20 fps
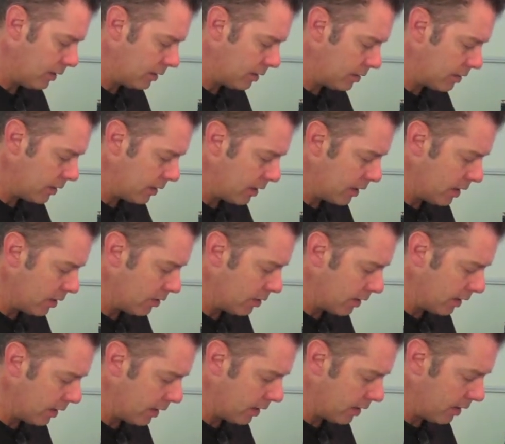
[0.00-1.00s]
it's together,
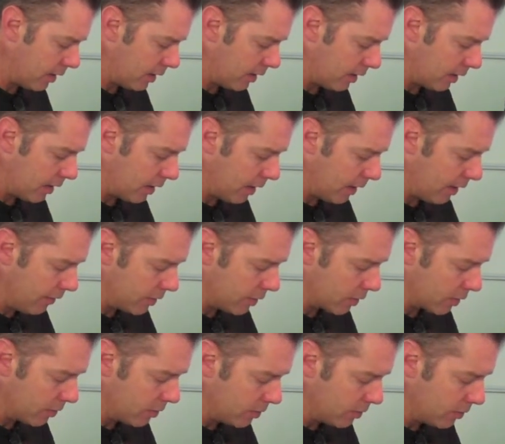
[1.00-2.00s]
and I haven't
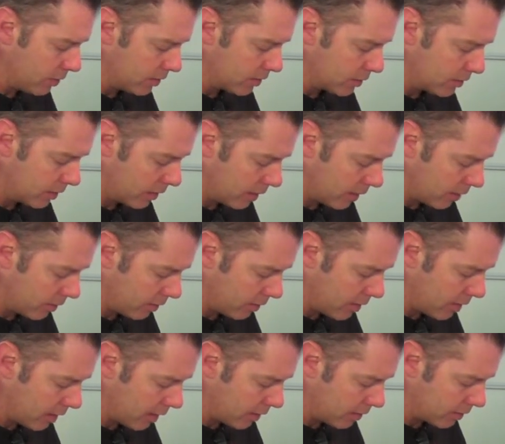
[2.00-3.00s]
glued this together
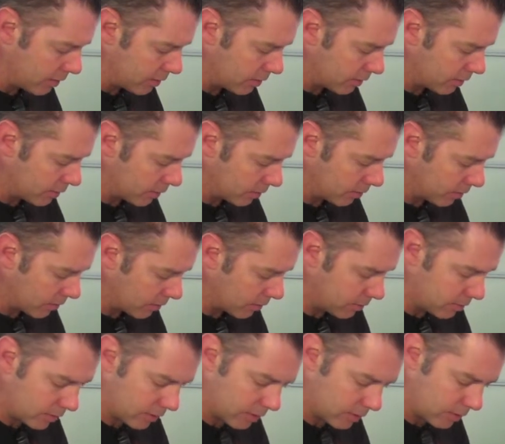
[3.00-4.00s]
yet.
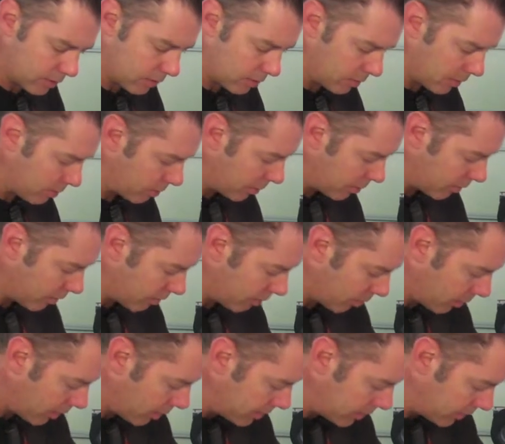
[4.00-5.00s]
That's going to be part of the
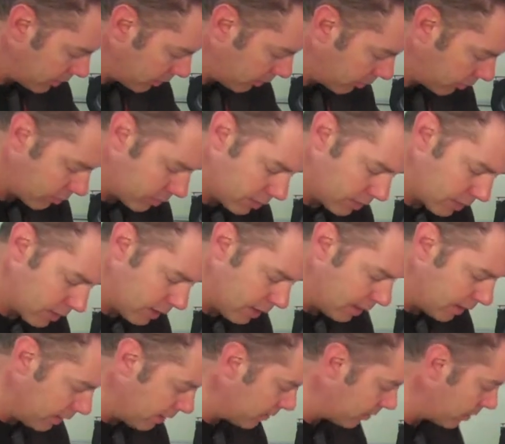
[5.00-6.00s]
process for
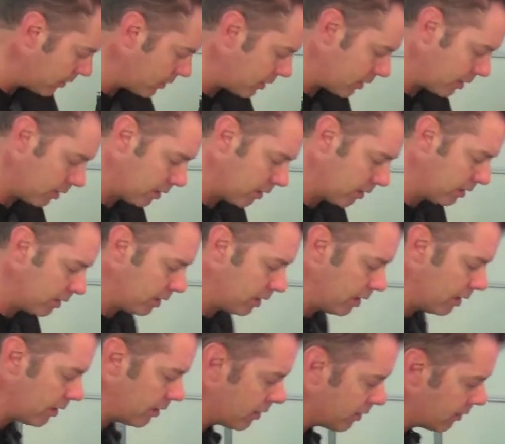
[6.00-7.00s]
today. I'm going to try to glue it
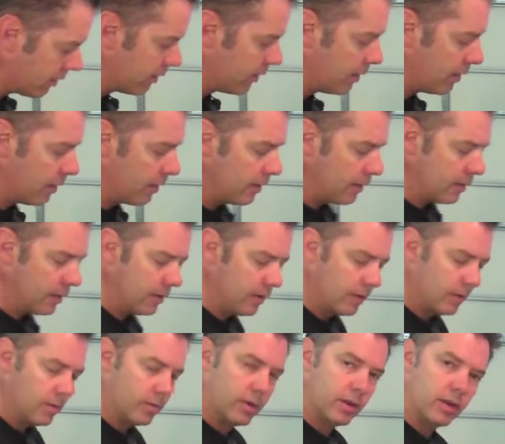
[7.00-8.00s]
together.
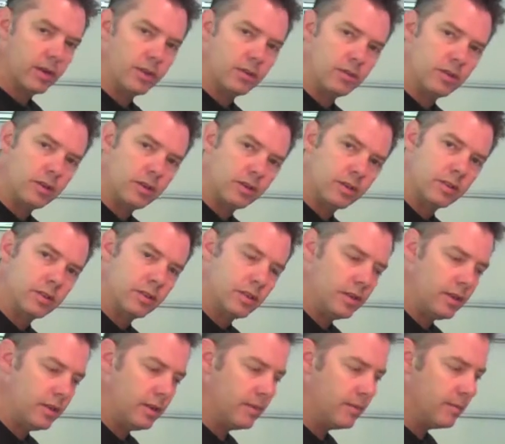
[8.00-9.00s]
But as you can see,